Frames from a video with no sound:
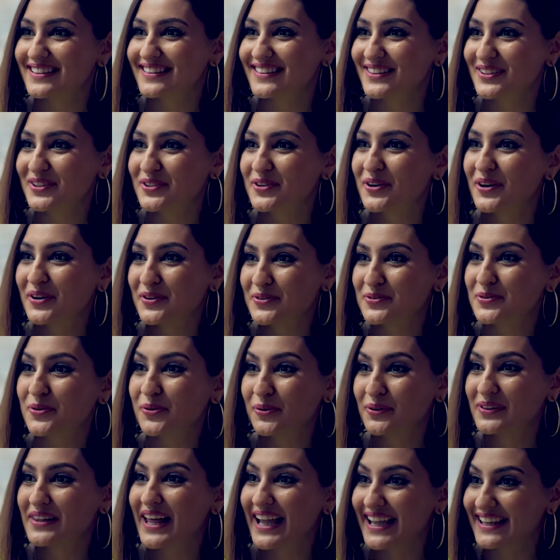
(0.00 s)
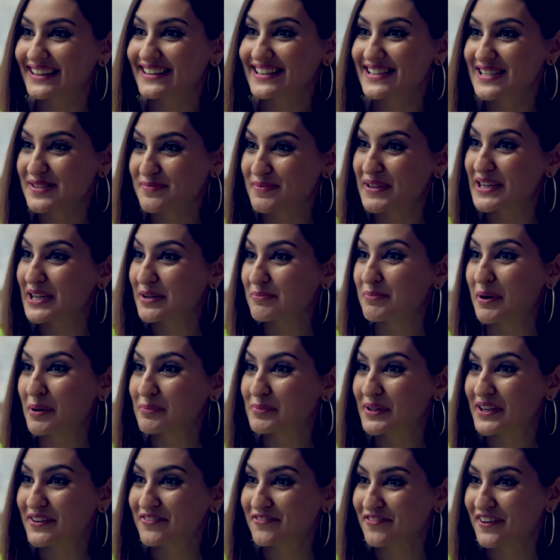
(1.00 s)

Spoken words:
you know, a role like this being a public